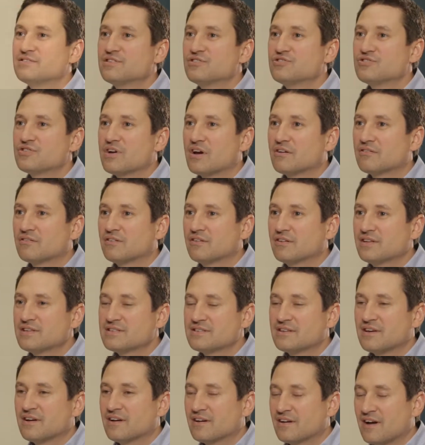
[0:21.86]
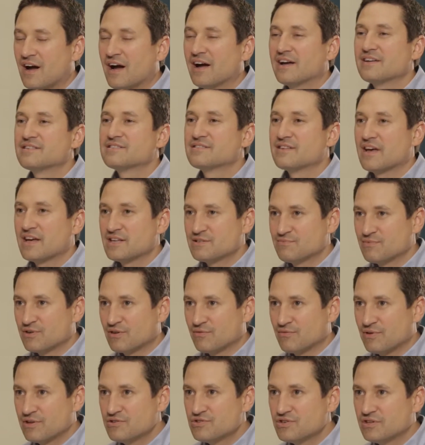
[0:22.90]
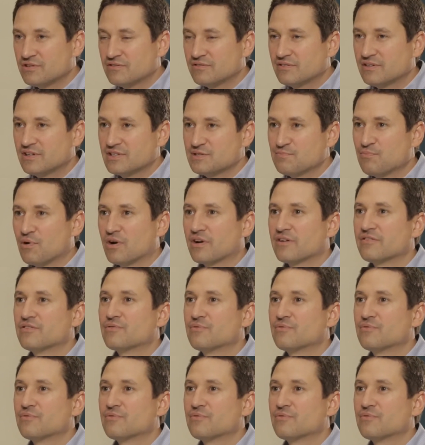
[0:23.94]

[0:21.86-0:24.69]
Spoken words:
in general is a high seismic region. It's part of the